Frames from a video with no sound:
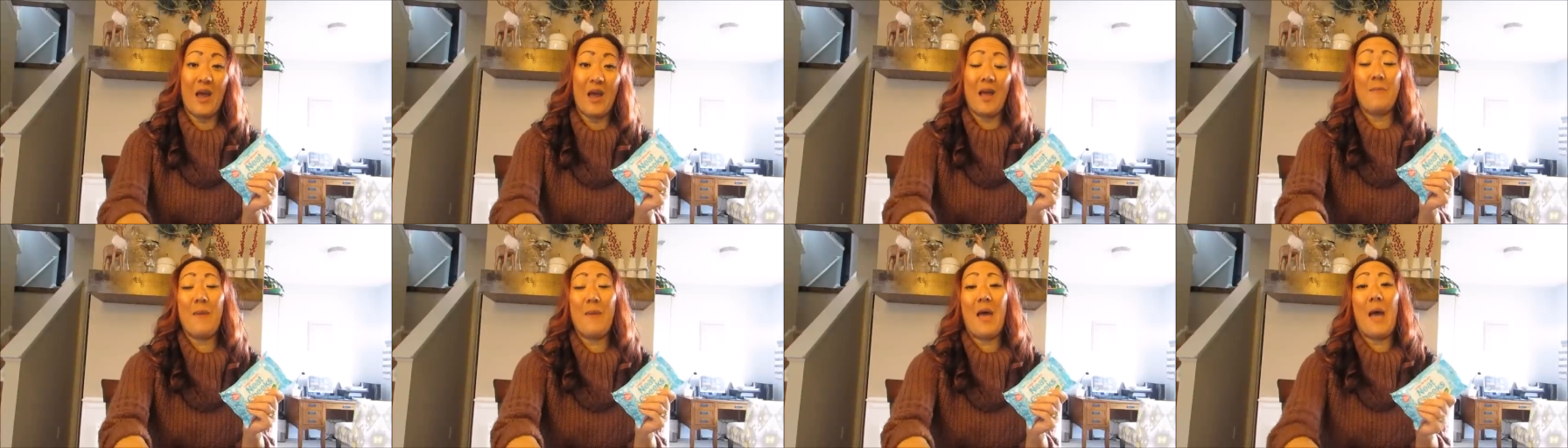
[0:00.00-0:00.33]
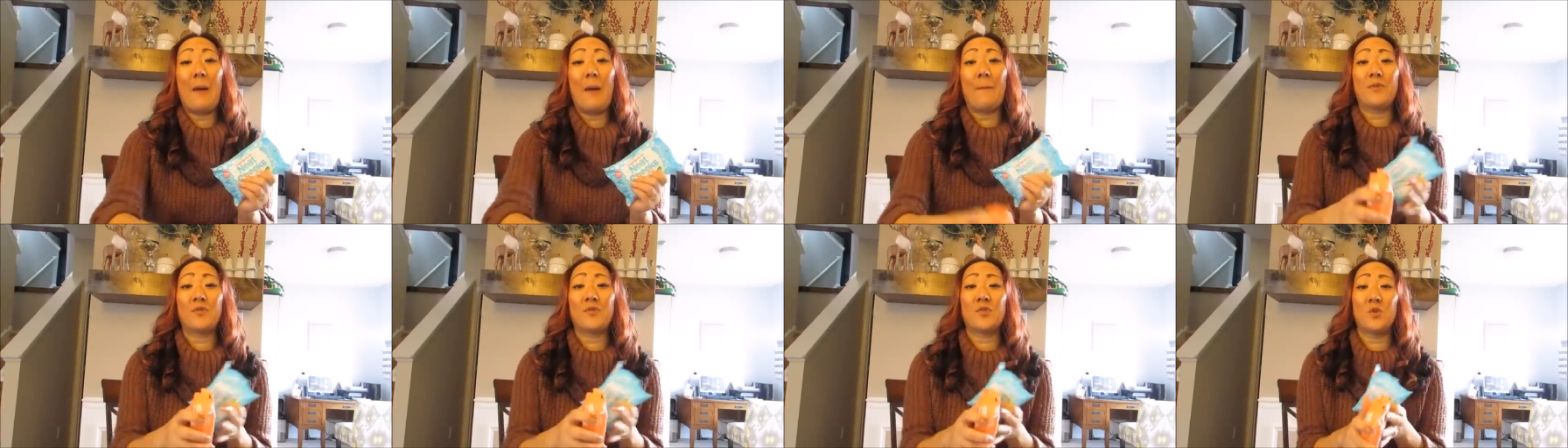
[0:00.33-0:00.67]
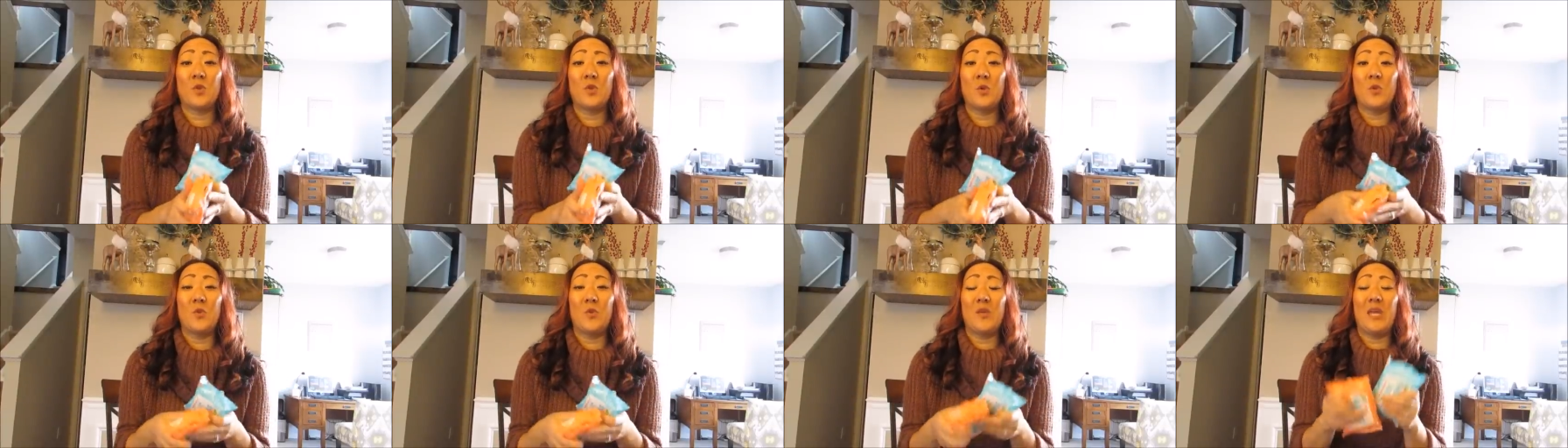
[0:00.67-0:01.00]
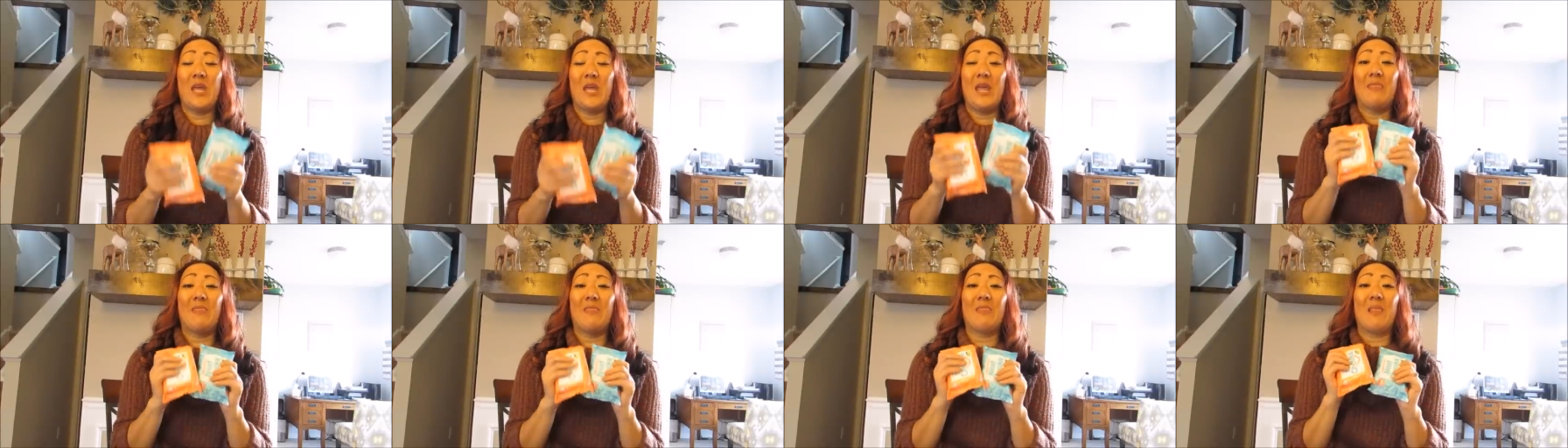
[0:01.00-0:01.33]
I'm
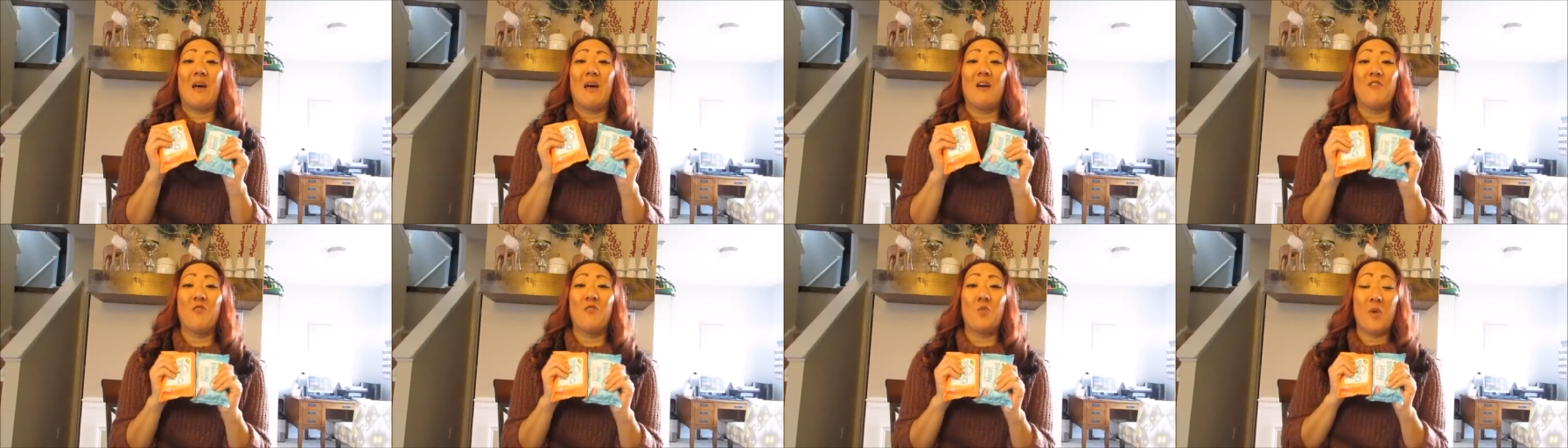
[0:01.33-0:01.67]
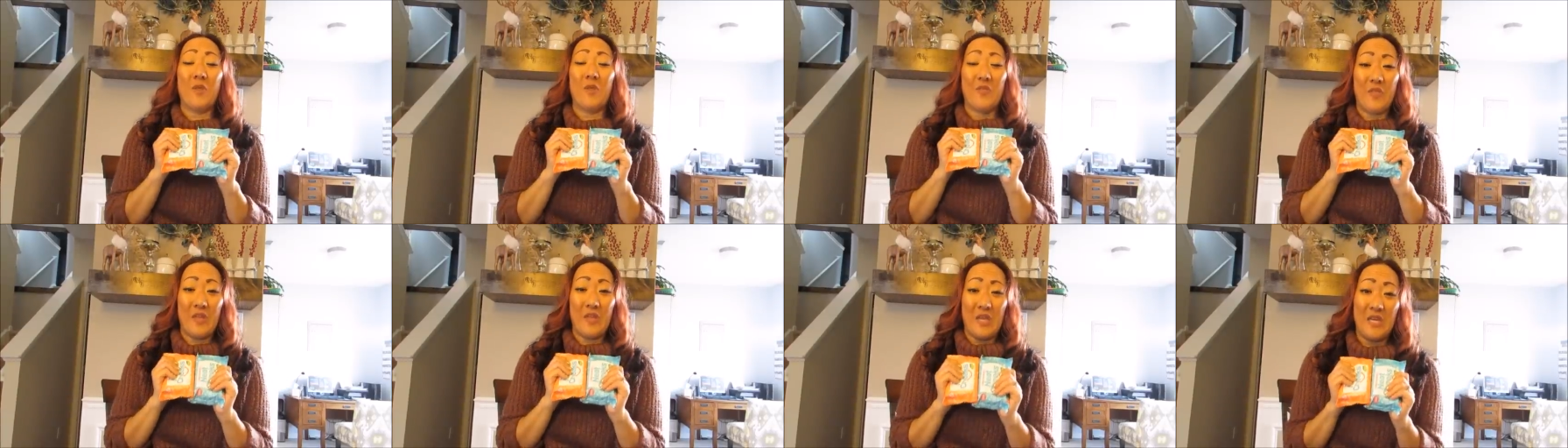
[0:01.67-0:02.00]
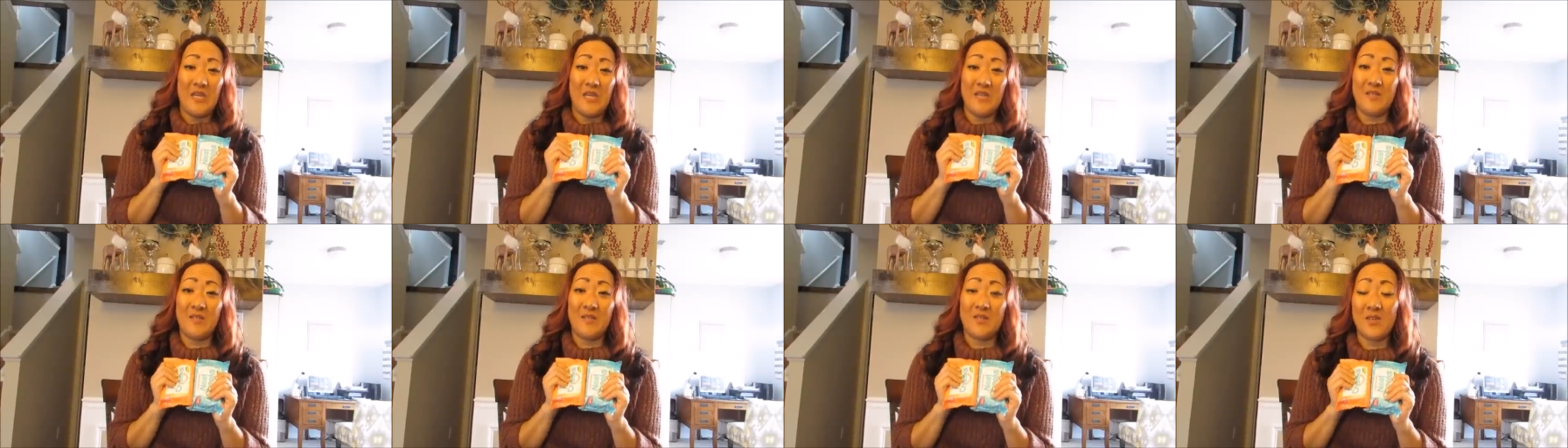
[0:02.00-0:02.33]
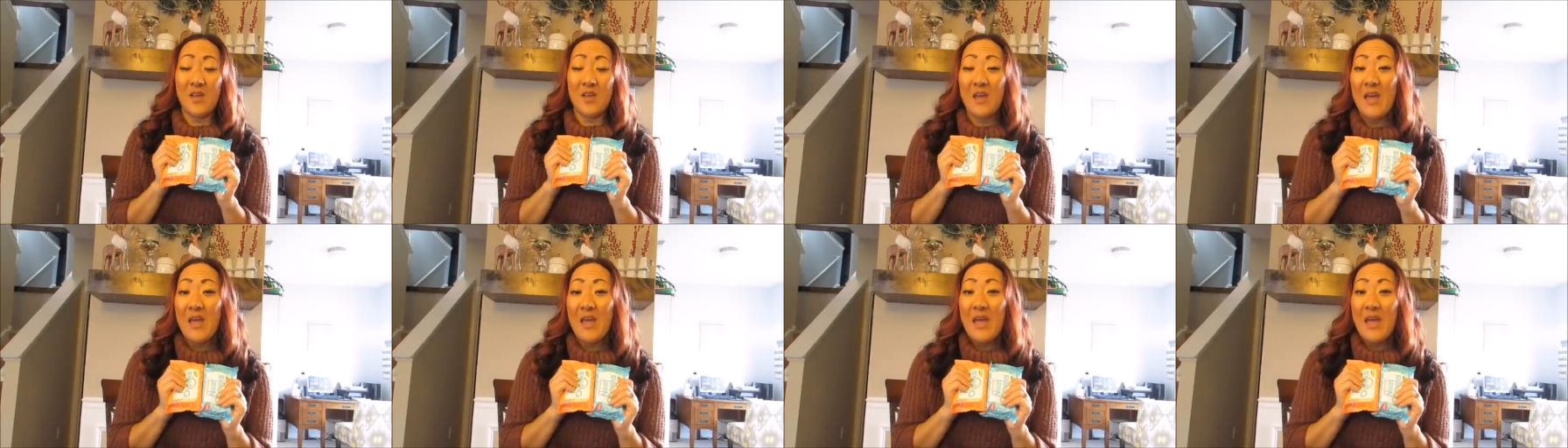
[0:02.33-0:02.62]
absolutely in love with these,